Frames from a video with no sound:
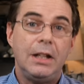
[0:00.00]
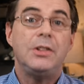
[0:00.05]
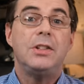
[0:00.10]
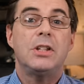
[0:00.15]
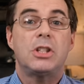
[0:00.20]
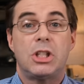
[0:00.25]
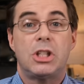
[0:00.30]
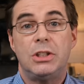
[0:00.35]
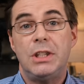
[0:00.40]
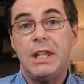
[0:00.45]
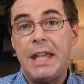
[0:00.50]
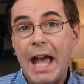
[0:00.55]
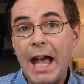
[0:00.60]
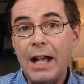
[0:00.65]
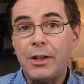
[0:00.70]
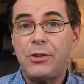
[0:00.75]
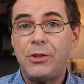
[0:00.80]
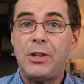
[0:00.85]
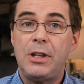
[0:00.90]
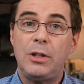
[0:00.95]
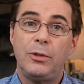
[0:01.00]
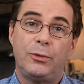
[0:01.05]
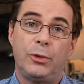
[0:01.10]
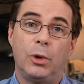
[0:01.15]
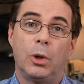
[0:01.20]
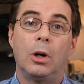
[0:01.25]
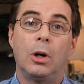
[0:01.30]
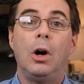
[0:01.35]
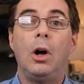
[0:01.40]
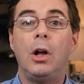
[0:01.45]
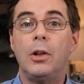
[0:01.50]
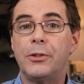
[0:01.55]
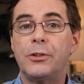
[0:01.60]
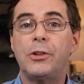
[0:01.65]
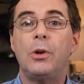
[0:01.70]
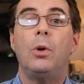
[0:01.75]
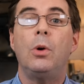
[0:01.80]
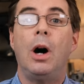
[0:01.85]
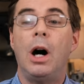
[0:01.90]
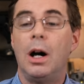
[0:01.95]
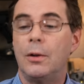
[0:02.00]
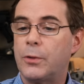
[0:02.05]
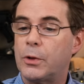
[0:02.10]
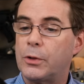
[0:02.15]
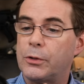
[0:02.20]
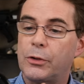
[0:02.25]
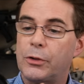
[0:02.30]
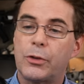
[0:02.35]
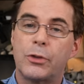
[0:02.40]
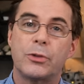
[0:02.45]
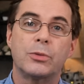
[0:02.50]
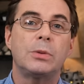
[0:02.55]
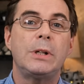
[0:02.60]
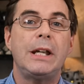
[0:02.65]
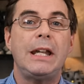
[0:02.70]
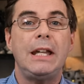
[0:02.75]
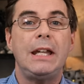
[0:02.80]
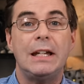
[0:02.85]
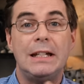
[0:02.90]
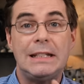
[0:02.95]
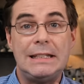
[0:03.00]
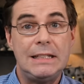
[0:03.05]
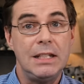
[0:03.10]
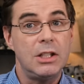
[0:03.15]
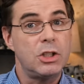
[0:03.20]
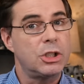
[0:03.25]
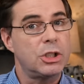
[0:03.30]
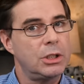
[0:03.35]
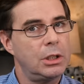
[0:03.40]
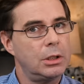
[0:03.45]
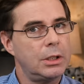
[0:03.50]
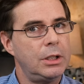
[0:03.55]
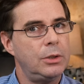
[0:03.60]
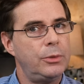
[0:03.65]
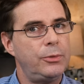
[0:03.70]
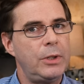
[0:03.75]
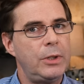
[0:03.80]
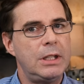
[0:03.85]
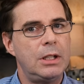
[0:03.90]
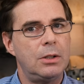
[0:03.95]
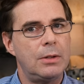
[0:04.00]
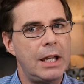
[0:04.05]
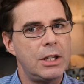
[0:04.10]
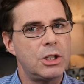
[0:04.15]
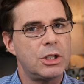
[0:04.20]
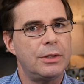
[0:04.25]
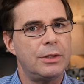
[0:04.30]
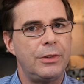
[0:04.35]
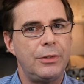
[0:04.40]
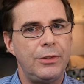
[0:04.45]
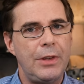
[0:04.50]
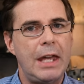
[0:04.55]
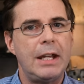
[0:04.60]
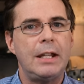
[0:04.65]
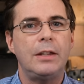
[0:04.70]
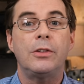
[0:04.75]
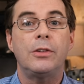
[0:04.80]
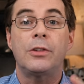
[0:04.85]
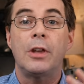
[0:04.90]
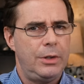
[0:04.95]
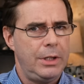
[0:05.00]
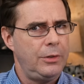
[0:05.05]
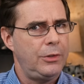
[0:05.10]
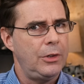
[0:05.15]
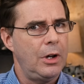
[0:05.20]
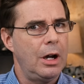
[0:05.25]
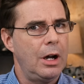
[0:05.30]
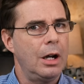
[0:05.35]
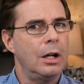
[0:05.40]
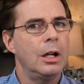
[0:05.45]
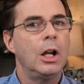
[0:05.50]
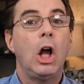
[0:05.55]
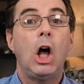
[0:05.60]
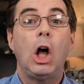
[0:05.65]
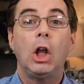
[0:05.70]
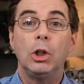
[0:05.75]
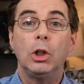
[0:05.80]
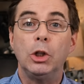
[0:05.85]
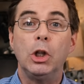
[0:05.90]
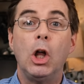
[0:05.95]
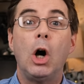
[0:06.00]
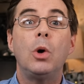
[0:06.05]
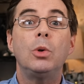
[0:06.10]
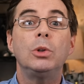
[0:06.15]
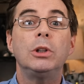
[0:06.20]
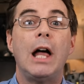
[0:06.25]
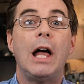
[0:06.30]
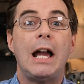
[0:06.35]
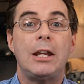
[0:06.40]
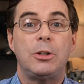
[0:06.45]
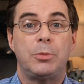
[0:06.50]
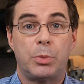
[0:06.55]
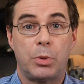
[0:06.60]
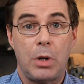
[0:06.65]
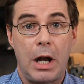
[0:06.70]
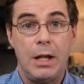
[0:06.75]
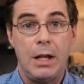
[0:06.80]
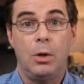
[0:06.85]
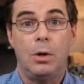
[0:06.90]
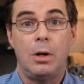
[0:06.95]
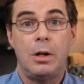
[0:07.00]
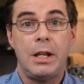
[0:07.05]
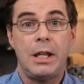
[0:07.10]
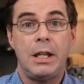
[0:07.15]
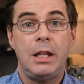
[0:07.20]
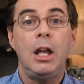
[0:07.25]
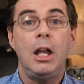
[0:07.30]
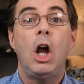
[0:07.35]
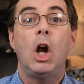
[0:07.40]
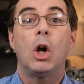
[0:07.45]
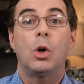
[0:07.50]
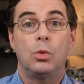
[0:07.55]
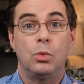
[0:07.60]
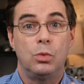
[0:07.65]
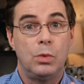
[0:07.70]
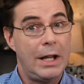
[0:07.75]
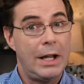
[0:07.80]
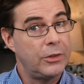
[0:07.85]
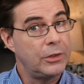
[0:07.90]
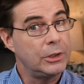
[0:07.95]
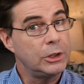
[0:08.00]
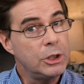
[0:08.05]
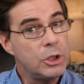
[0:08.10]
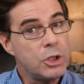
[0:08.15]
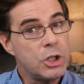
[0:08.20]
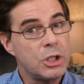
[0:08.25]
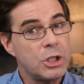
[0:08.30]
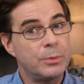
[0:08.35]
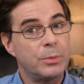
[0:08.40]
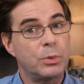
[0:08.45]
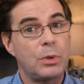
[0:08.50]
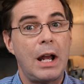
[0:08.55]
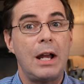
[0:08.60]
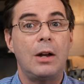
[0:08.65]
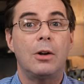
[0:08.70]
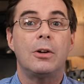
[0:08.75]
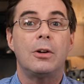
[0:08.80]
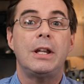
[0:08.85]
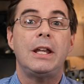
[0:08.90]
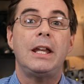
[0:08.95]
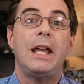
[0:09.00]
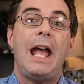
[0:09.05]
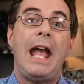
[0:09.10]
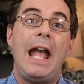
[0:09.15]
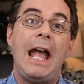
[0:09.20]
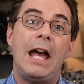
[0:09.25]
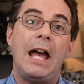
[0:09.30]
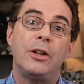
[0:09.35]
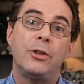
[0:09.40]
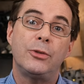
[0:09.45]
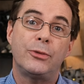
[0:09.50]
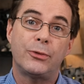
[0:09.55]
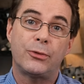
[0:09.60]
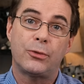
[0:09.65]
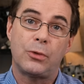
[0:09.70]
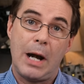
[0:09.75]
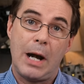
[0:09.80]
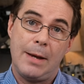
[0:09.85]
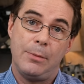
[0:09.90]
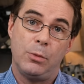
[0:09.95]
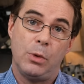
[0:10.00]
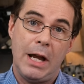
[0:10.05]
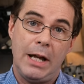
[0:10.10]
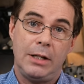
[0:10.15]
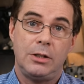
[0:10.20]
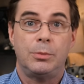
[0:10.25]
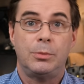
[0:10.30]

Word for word: addition, the X T four also offers three additional configuration settings. These are low light priority, resolution priority, and frame rate